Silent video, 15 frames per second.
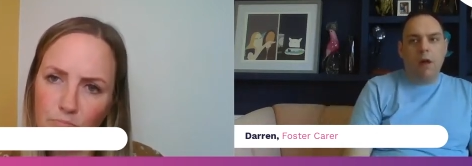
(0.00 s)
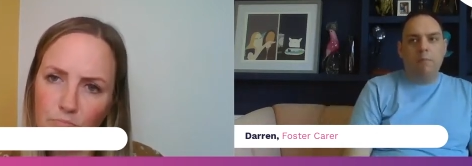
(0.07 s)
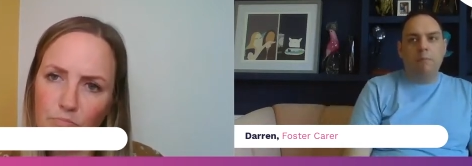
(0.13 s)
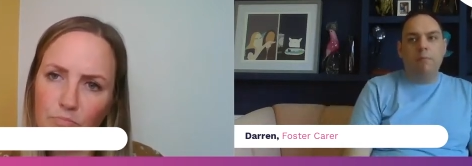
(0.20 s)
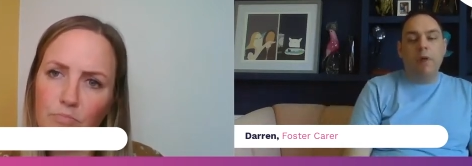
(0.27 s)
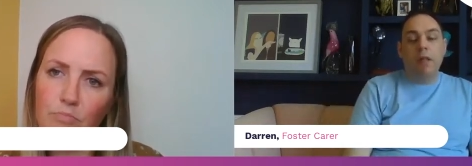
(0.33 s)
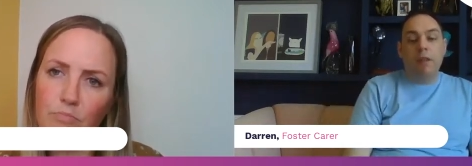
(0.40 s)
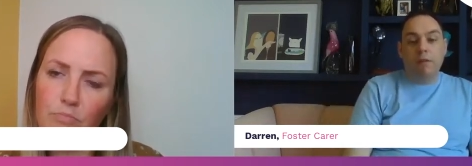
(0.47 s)

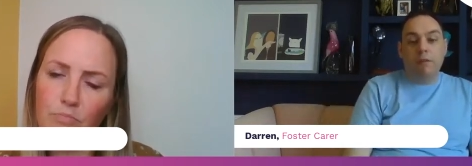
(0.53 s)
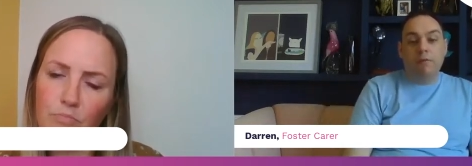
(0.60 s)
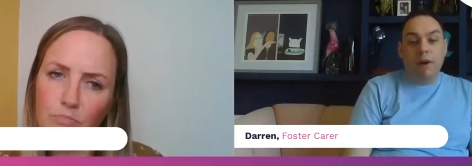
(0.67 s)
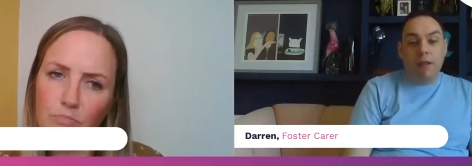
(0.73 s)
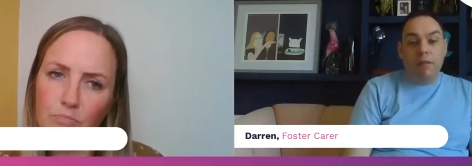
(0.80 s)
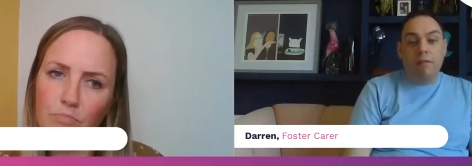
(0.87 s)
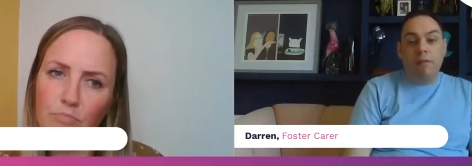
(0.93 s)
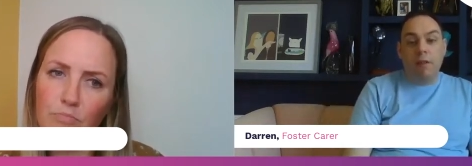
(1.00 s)
Speaker 1: Um, it's a
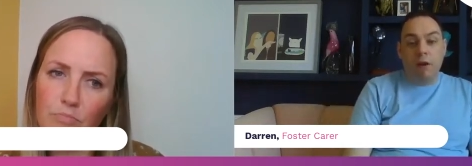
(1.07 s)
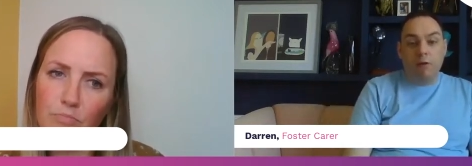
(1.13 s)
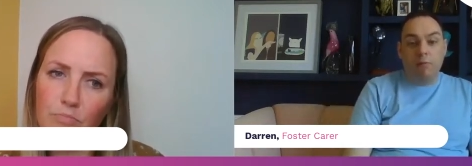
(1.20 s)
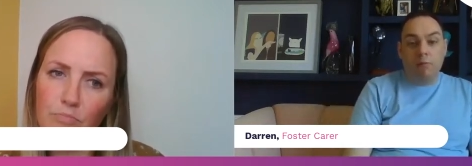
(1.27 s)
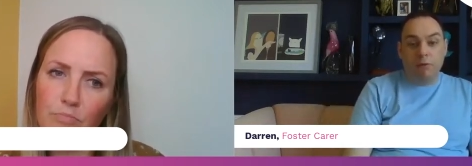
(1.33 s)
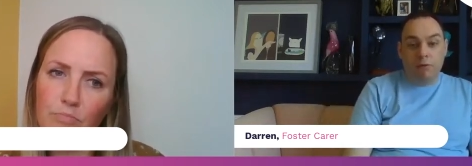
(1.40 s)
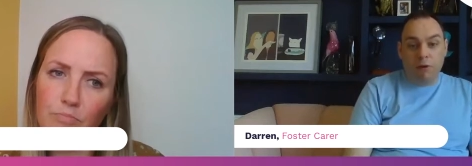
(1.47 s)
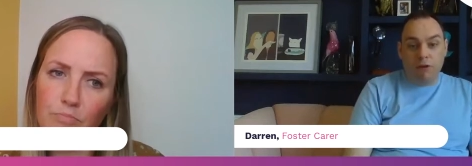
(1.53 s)
very
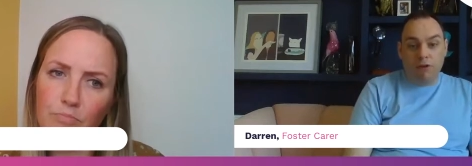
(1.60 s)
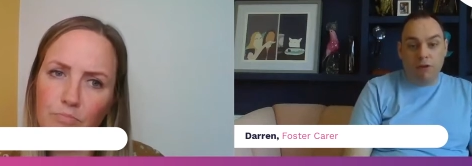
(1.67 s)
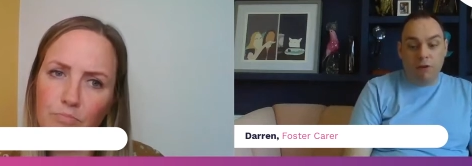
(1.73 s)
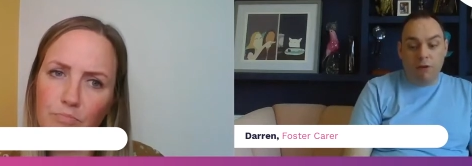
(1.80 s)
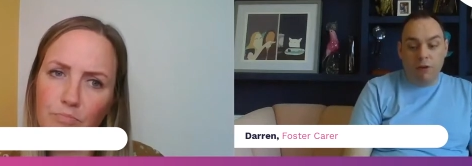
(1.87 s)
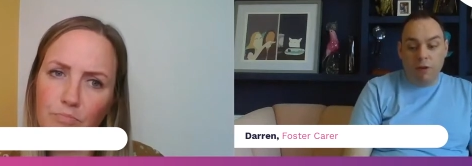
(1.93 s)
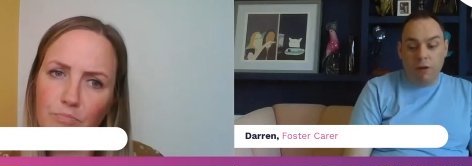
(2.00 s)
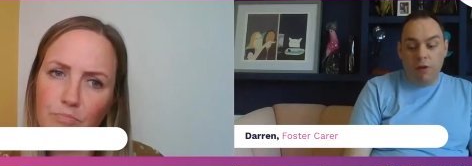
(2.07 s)
slow
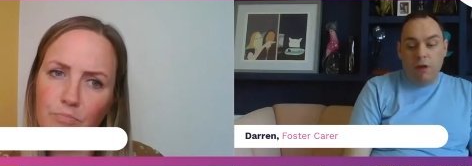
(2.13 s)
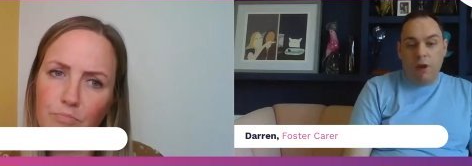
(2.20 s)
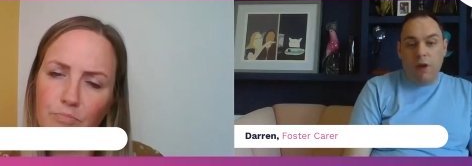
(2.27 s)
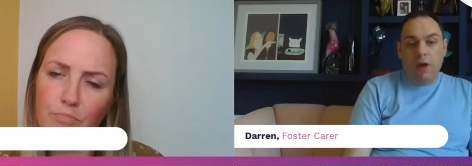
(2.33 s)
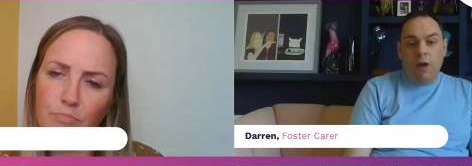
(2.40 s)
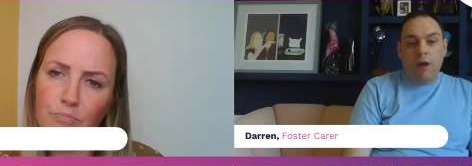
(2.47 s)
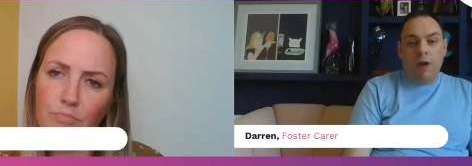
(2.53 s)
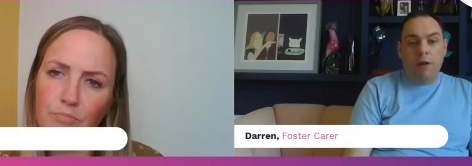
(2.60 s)
progression.
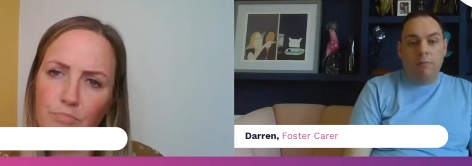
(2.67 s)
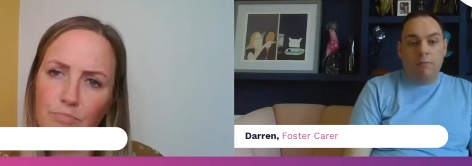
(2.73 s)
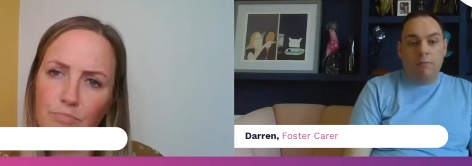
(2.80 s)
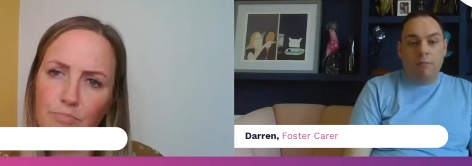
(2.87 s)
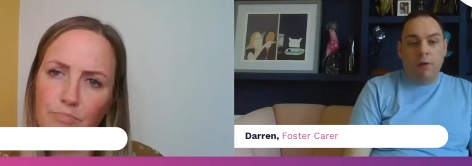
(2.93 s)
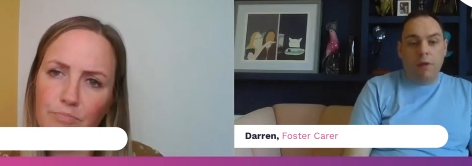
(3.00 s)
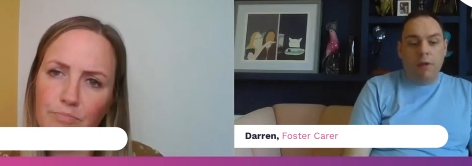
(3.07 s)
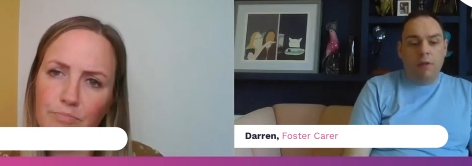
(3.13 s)

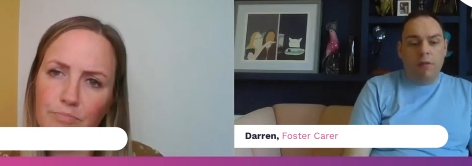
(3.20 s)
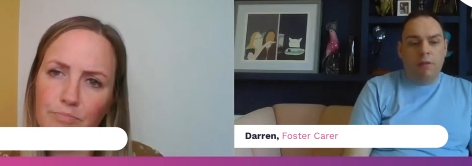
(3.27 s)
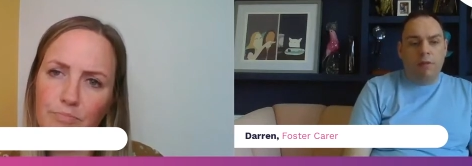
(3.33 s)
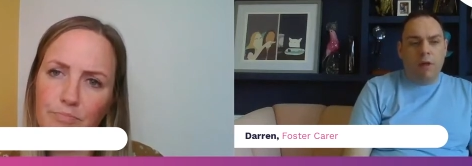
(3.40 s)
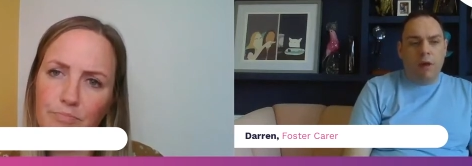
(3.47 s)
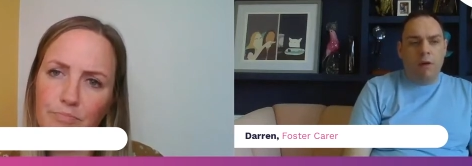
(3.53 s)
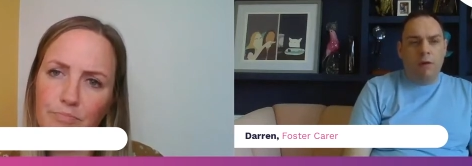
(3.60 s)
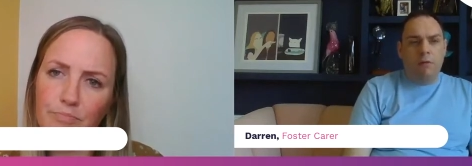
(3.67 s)
Um,
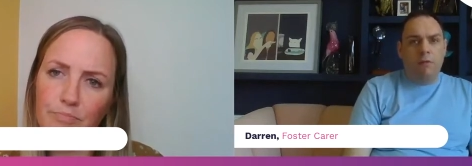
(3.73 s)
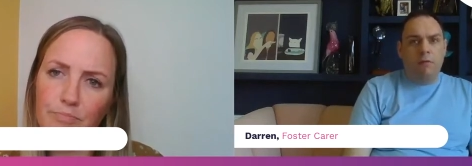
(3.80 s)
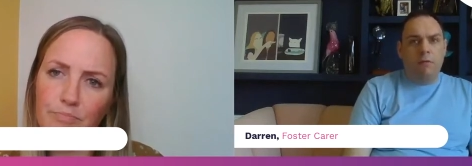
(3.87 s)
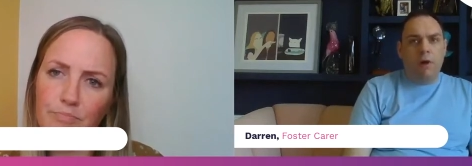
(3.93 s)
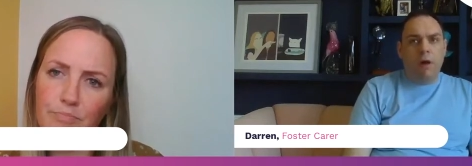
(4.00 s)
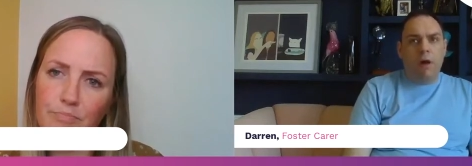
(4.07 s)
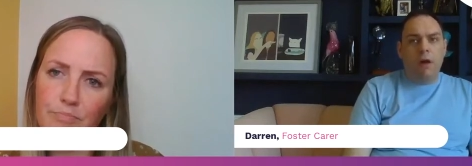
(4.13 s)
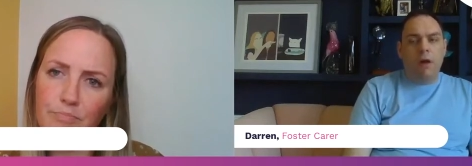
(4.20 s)
so
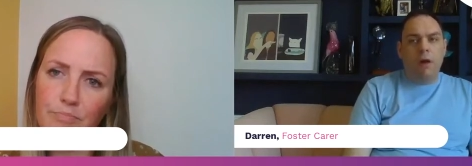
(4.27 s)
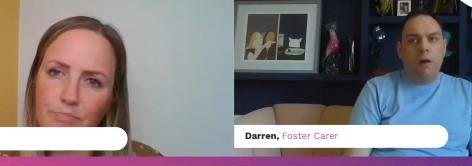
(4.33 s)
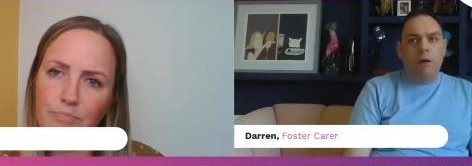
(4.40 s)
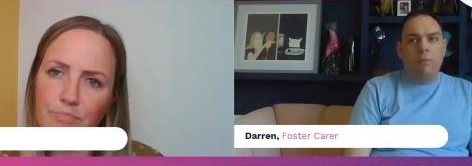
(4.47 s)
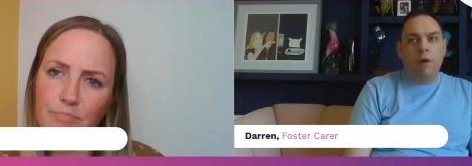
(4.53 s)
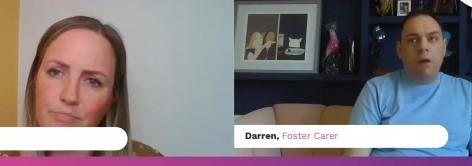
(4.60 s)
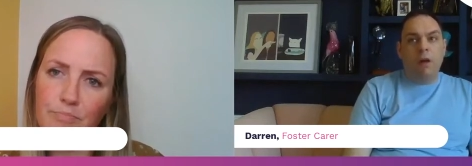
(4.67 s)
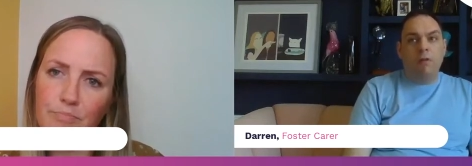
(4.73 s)

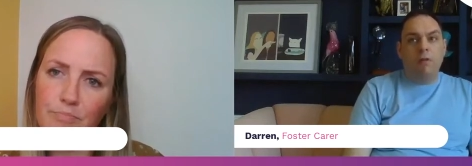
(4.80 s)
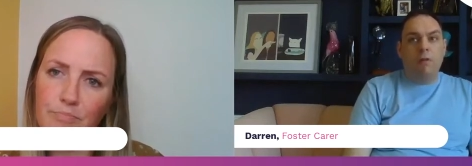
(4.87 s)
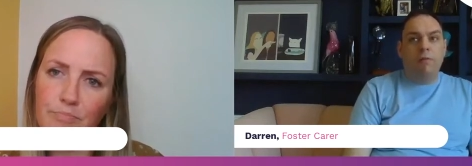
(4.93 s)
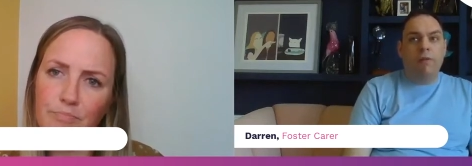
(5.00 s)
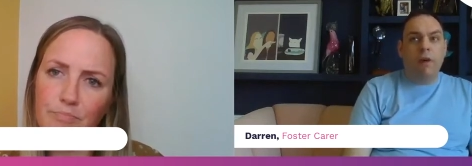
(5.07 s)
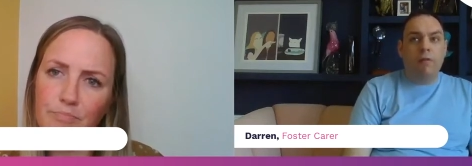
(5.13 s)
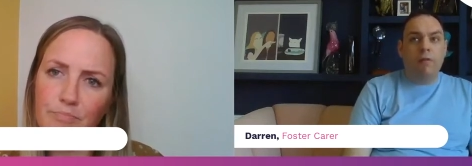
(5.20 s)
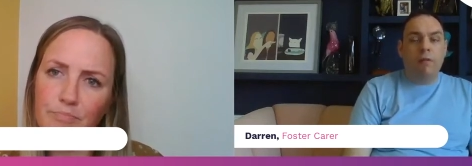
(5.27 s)
uh, when I
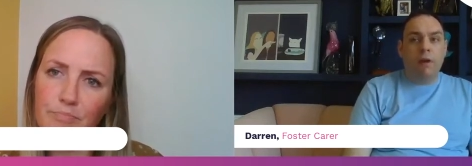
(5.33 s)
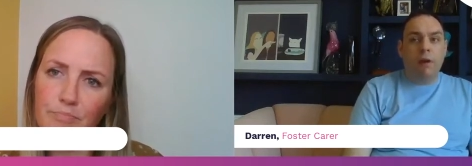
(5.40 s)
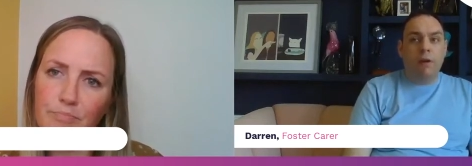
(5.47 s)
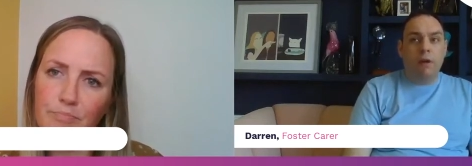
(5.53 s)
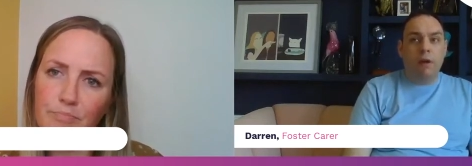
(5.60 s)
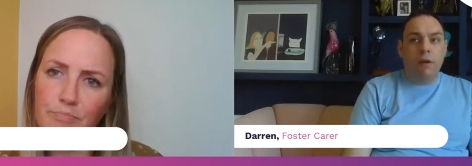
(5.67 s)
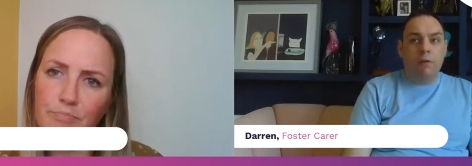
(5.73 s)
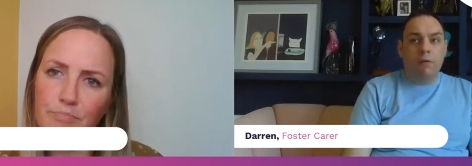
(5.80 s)
was first
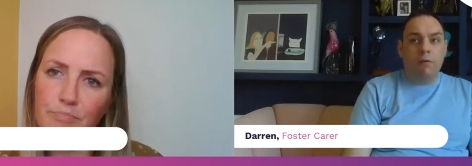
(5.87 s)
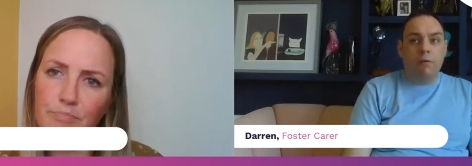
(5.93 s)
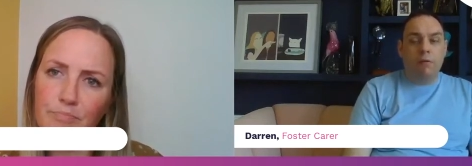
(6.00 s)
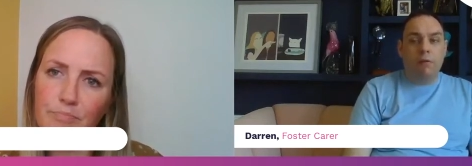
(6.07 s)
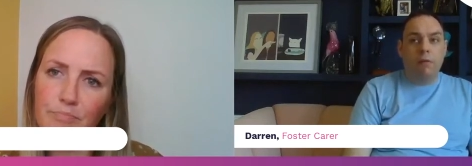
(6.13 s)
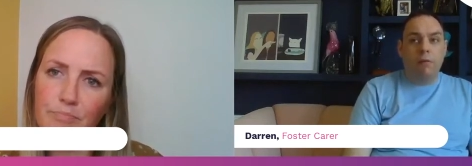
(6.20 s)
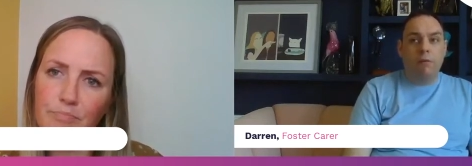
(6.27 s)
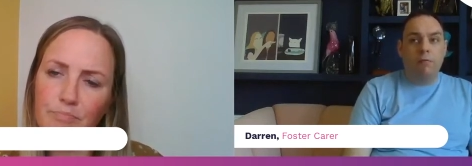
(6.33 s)

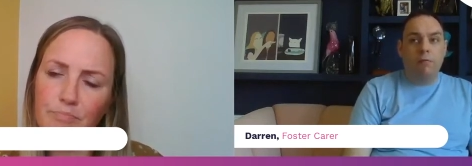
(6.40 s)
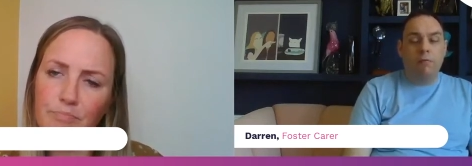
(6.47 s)
diagnosed